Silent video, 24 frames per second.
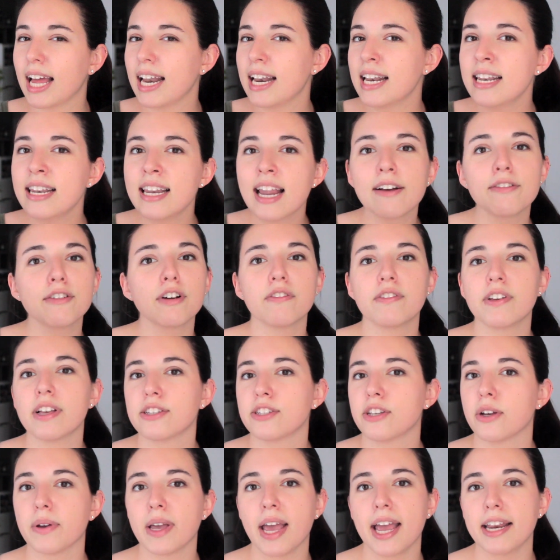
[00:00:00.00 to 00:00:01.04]
that never
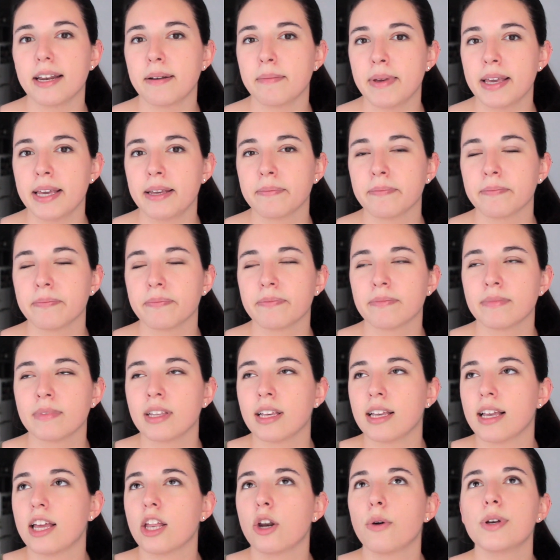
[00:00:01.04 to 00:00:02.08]
feels okay to me.
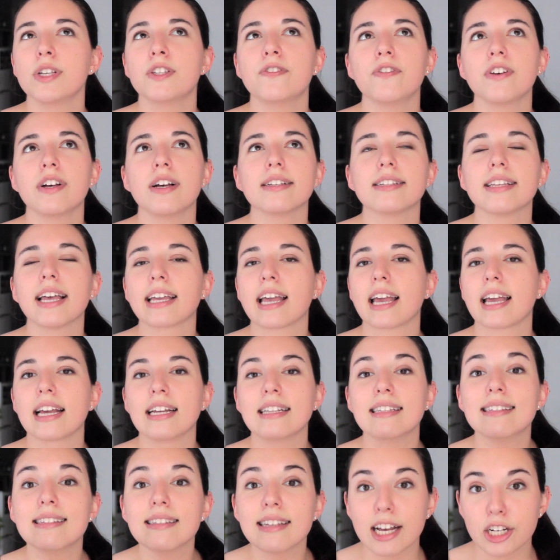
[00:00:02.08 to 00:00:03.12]
It always feels like a
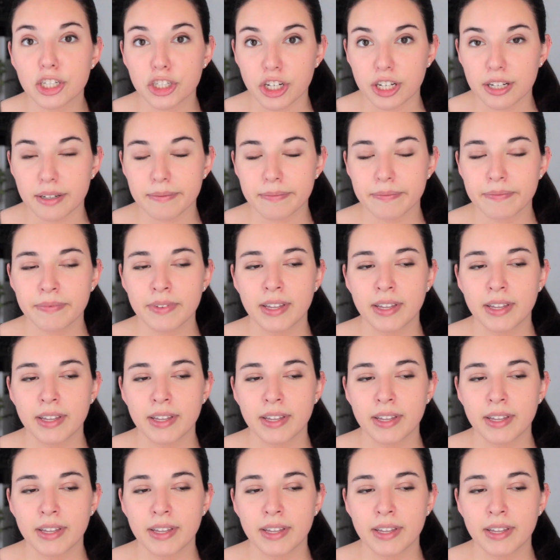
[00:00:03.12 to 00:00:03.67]
concession.